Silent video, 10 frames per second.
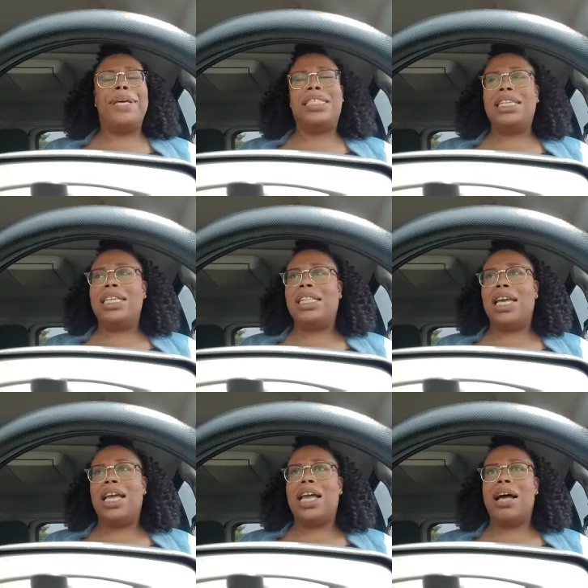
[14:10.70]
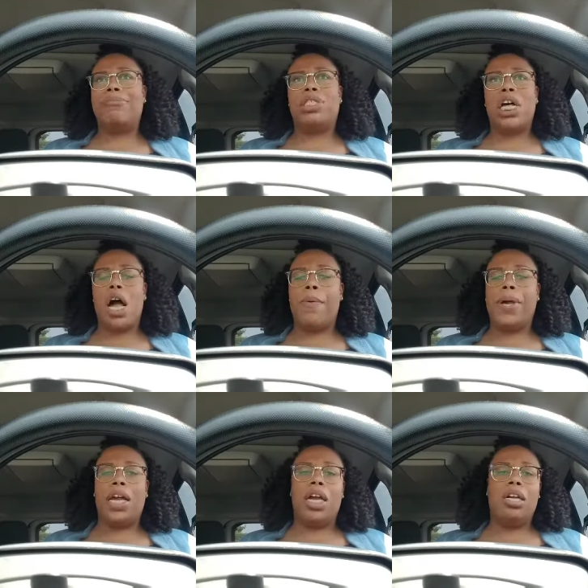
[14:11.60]
missed anything i'm
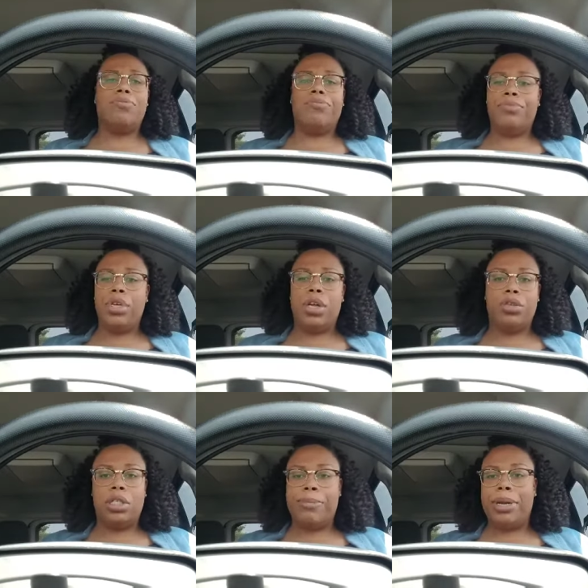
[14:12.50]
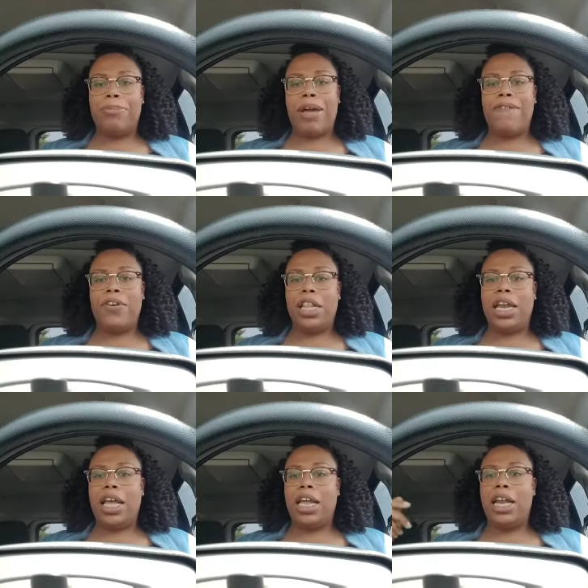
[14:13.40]
sorry you know somebody might fill
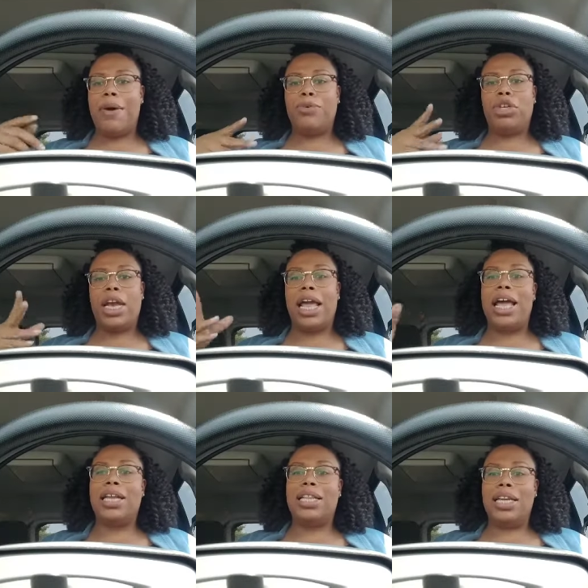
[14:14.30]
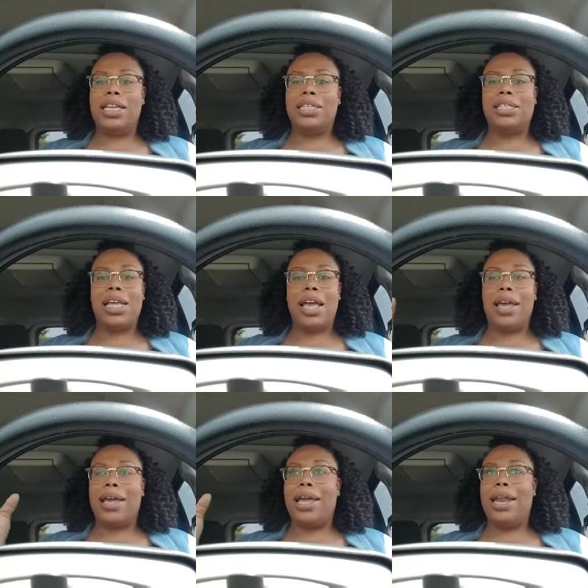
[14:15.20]
it in i'm gonna try to edit this
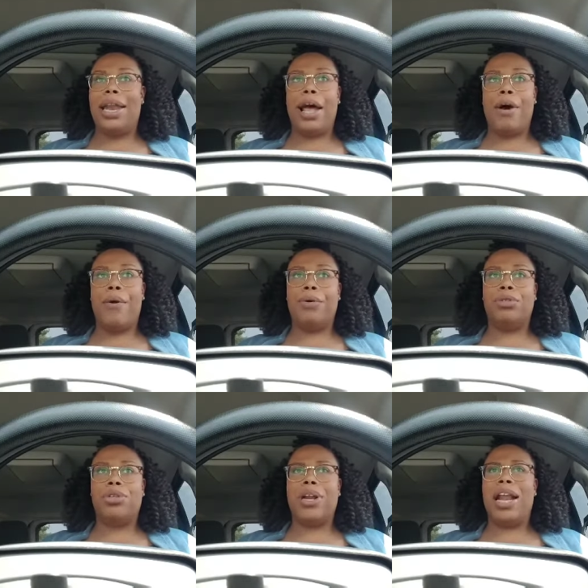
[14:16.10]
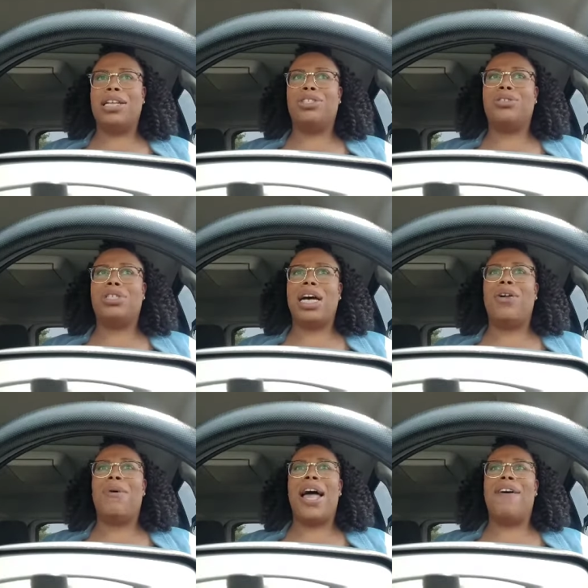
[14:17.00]
and get it out so that i don't i
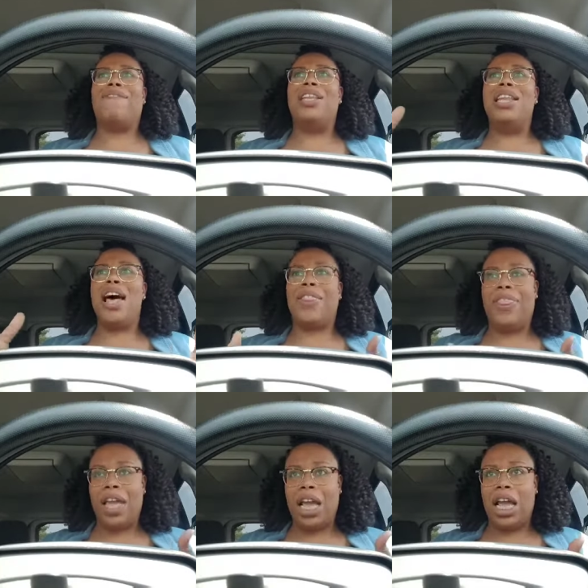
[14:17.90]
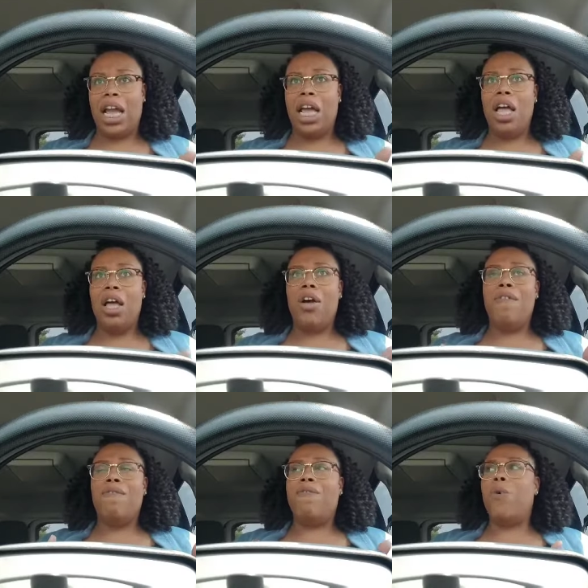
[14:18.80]
don't have nothing
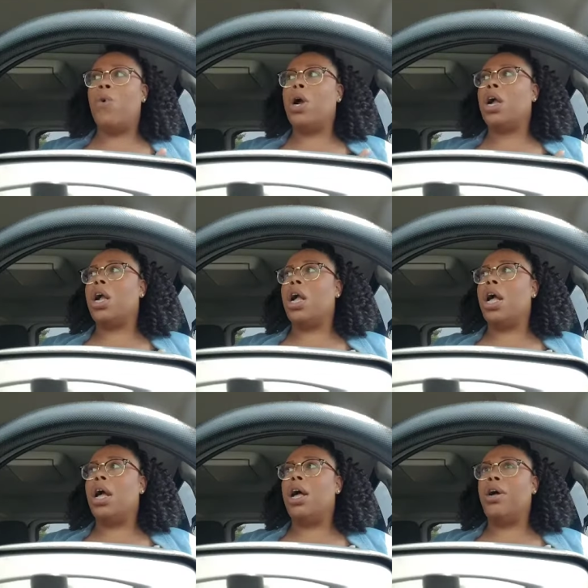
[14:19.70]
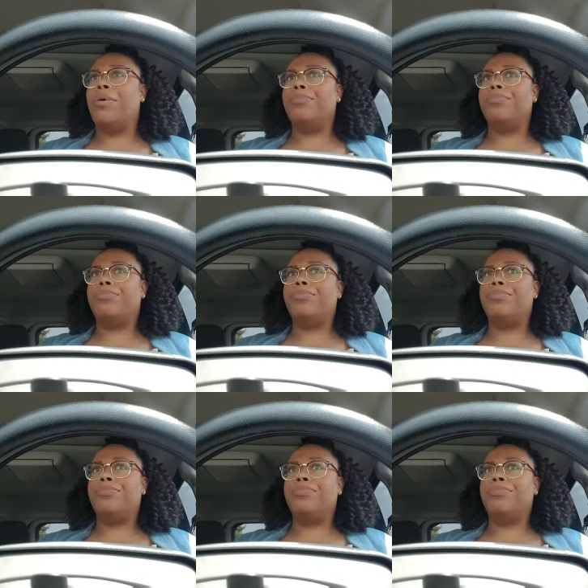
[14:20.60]
for um